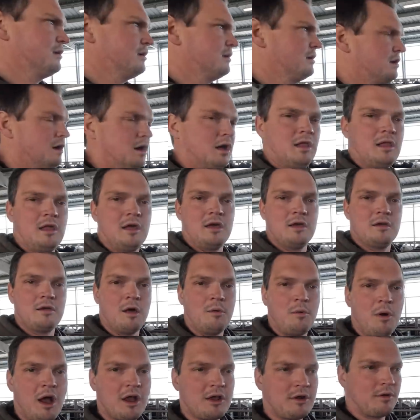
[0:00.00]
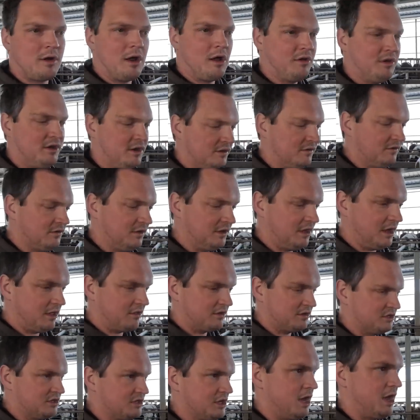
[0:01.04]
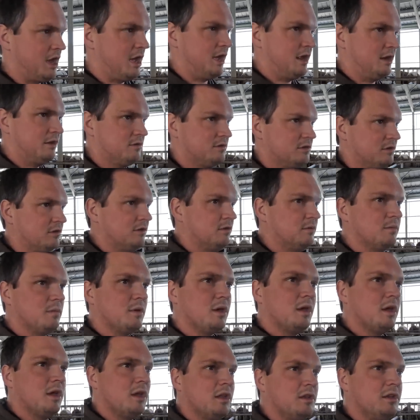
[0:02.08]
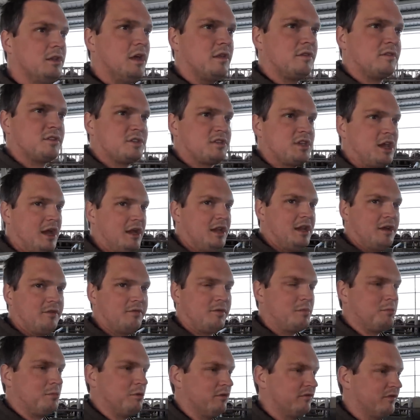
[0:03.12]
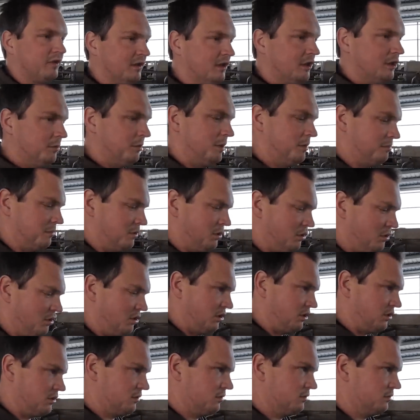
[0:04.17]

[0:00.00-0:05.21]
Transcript: I'll walk around here to the other side. So the other side here, we moved a little bit more.